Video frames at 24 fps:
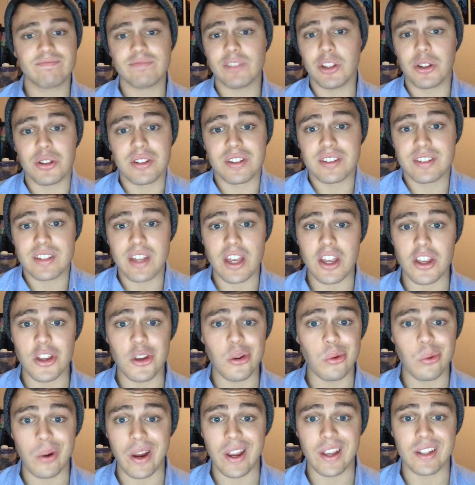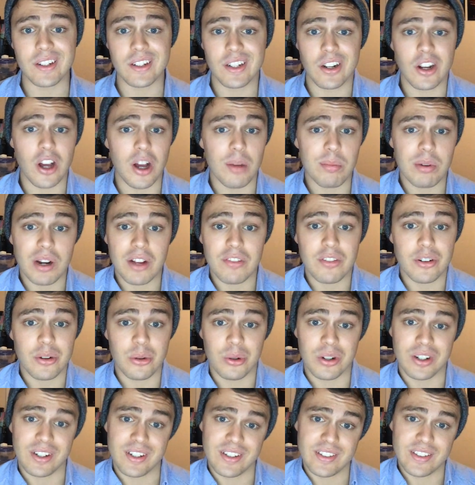you can say you ran a nonprofit
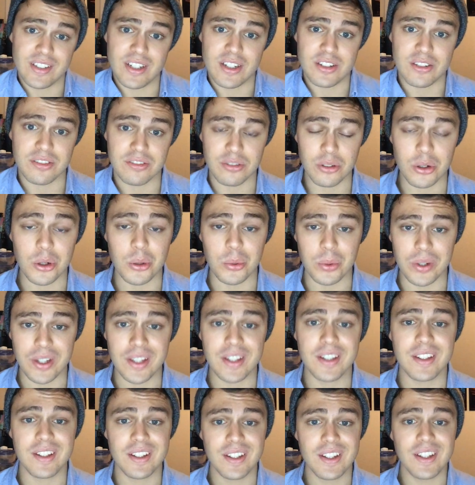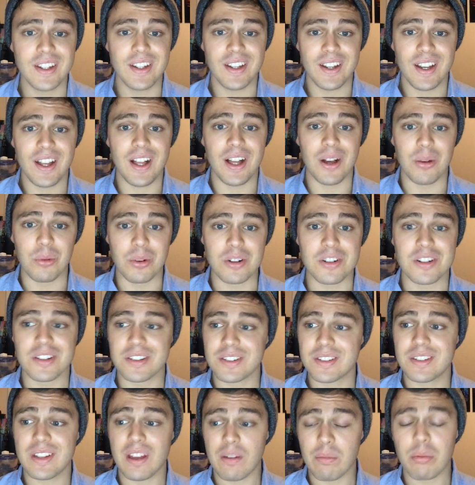organization for a week, which
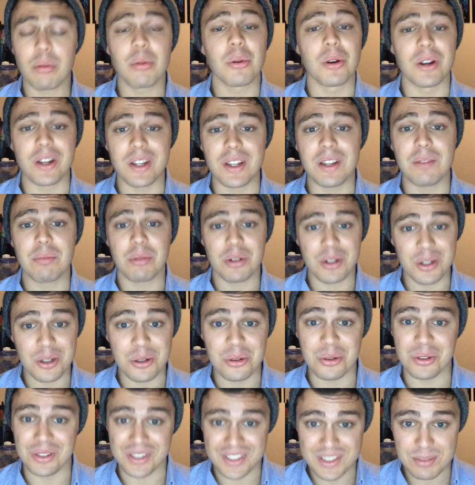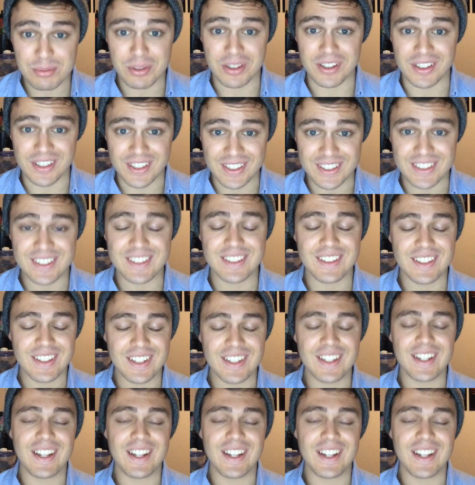is a pretty cool experience.